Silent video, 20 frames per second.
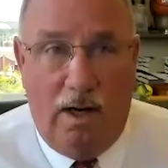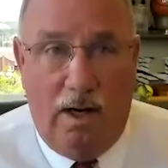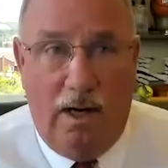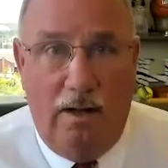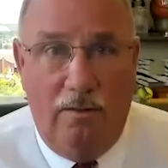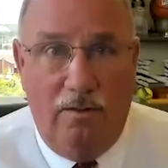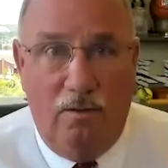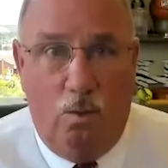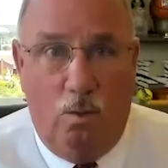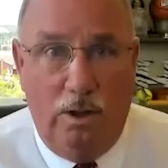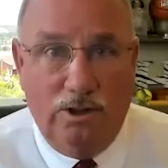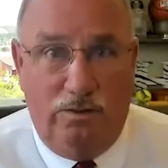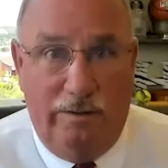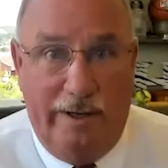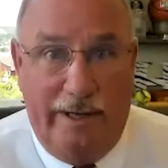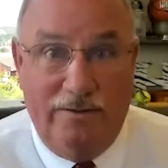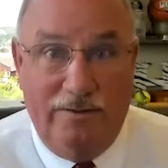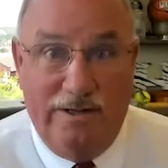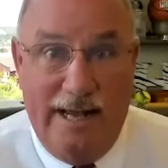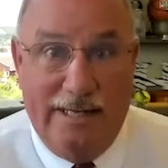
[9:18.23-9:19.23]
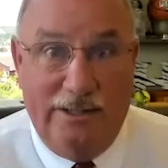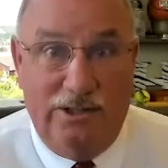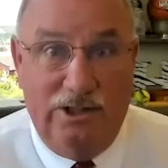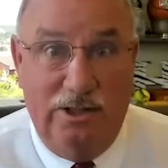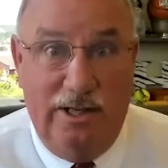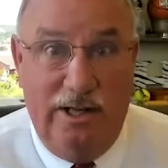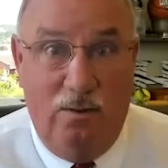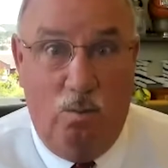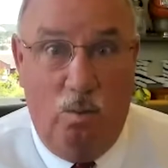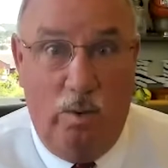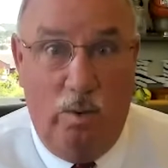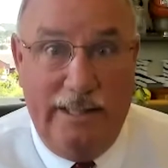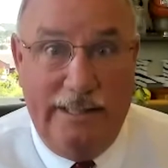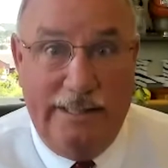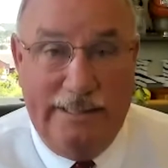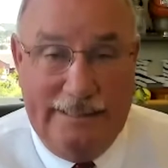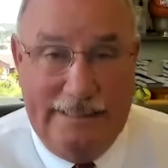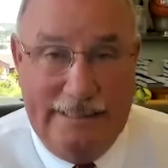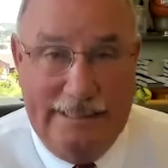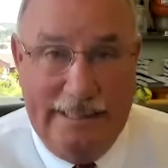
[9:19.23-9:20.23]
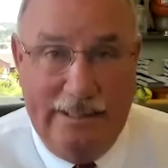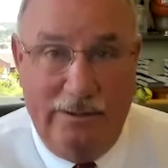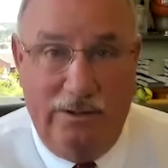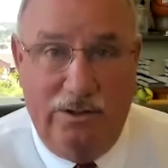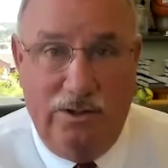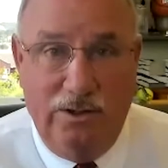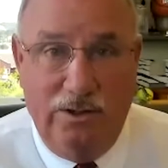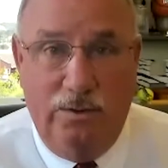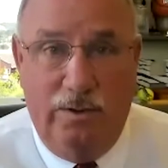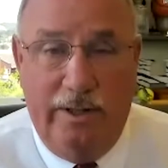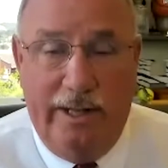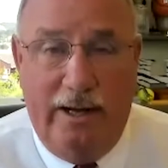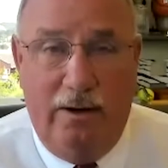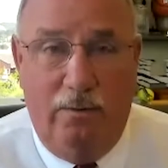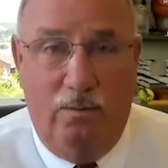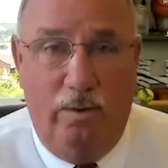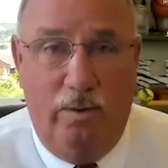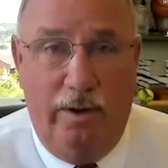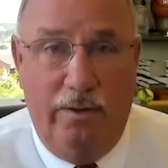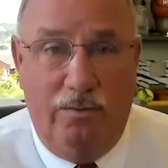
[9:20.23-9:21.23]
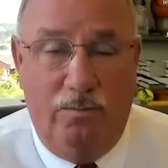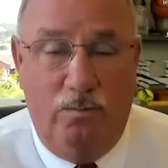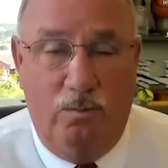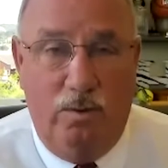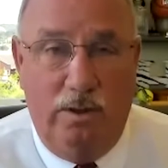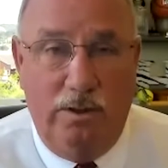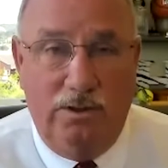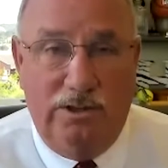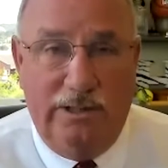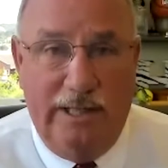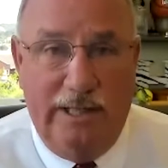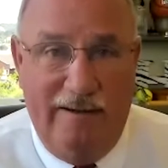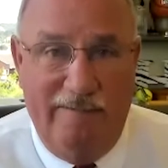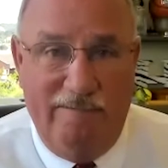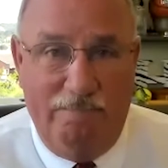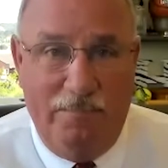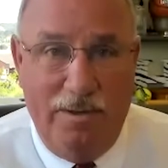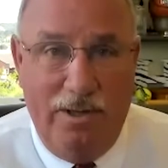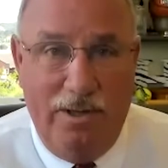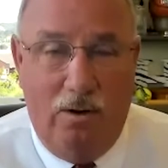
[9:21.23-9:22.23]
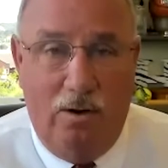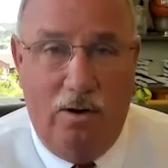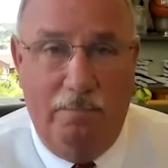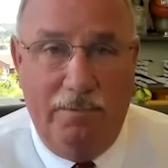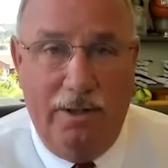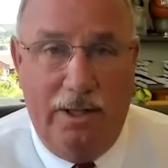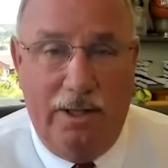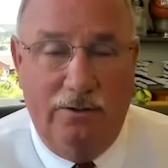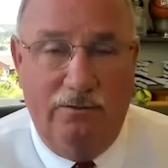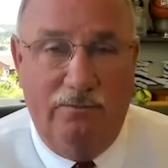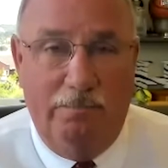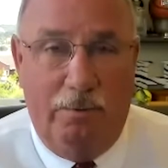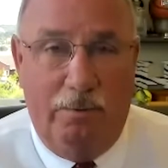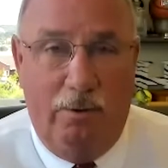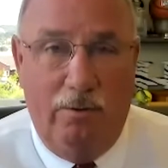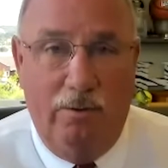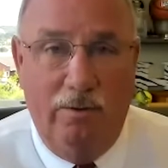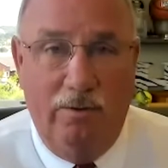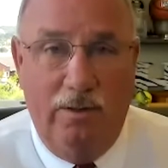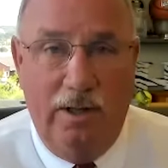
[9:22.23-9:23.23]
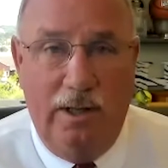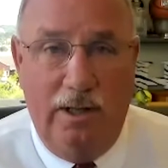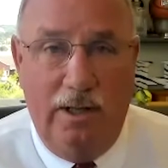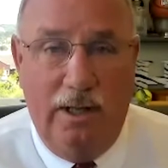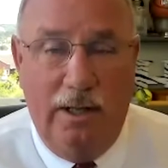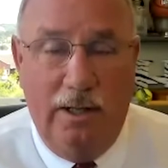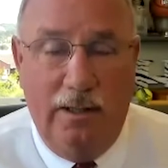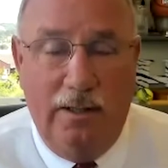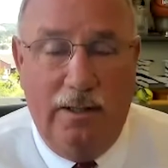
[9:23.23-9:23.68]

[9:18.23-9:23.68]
The one transaction that we did do that with was FBR, because part of the